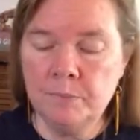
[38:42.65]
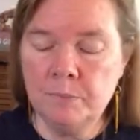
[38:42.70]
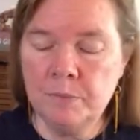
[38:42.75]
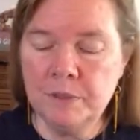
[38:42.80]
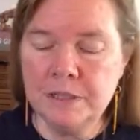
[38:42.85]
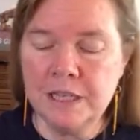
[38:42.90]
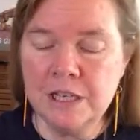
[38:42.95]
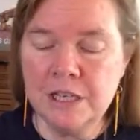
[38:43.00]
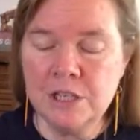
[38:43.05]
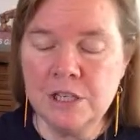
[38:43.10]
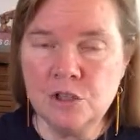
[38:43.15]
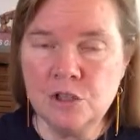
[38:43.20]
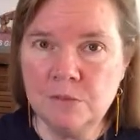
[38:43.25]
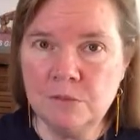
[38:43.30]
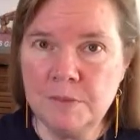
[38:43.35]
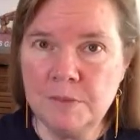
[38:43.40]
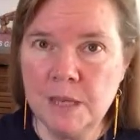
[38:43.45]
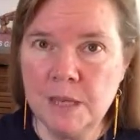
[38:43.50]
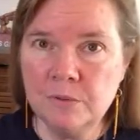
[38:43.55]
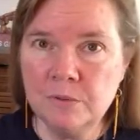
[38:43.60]
But they should
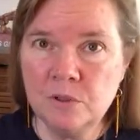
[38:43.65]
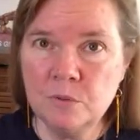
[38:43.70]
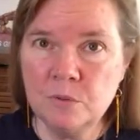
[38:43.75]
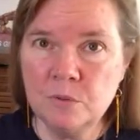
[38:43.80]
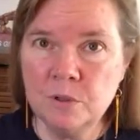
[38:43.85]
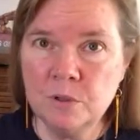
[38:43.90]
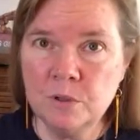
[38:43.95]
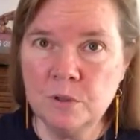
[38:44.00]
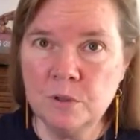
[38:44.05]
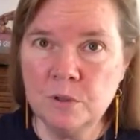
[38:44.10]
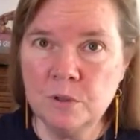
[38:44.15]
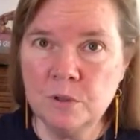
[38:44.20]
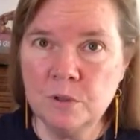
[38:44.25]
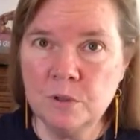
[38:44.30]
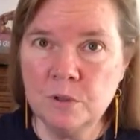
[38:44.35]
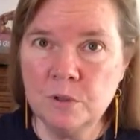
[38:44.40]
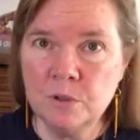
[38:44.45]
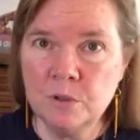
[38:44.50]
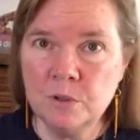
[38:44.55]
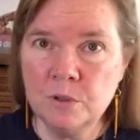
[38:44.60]
be able to work
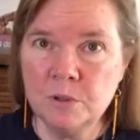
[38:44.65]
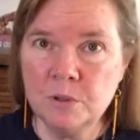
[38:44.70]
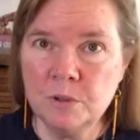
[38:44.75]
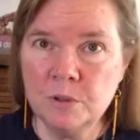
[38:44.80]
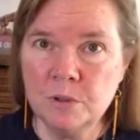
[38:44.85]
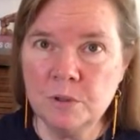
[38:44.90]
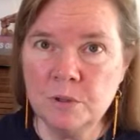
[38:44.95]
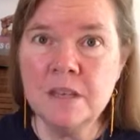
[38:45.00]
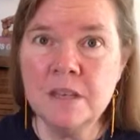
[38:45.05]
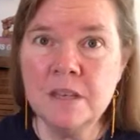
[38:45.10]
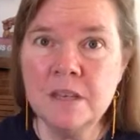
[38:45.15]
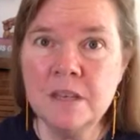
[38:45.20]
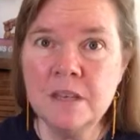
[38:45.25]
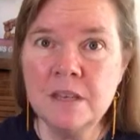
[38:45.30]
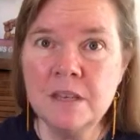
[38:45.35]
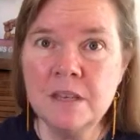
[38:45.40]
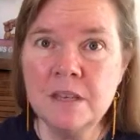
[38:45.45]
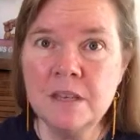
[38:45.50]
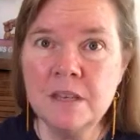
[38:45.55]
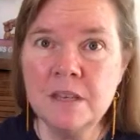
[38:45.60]
with you on that.
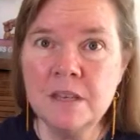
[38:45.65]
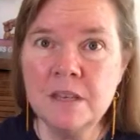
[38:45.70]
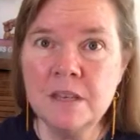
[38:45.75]
If